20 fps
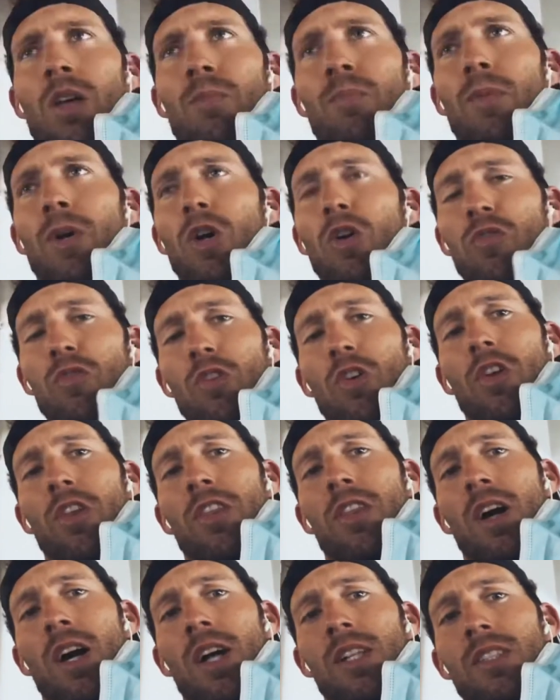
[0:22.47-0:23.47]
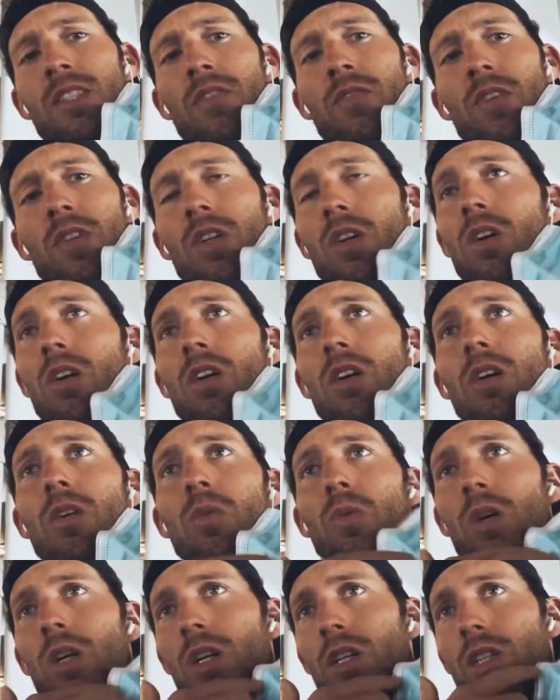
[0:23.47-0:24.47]
My overall thoughts on
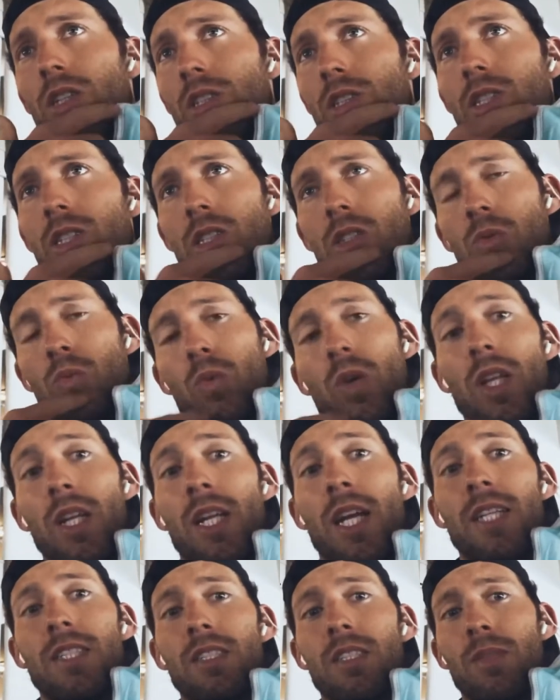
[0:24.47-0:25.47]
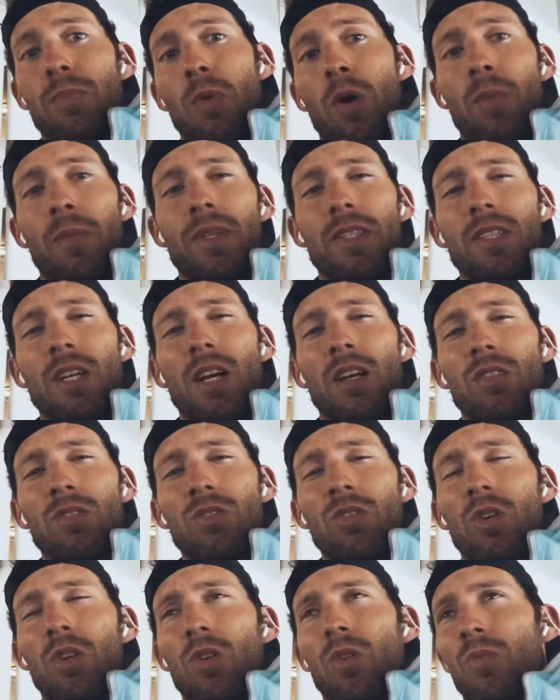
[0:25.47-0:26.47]
Vdara was really nice. It's apartment style,
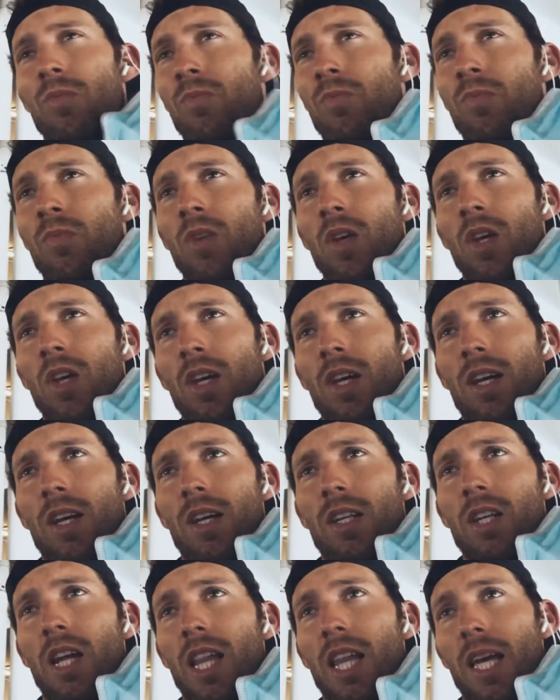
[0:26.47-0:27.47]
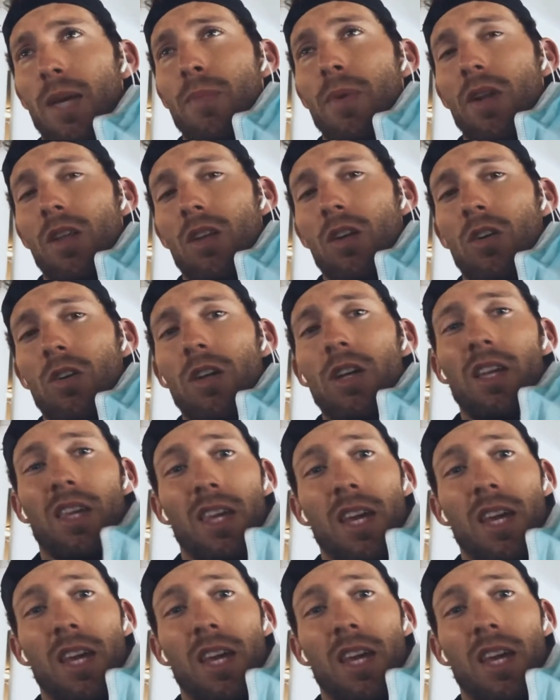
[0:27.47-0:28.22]
so did I like it better than Aria?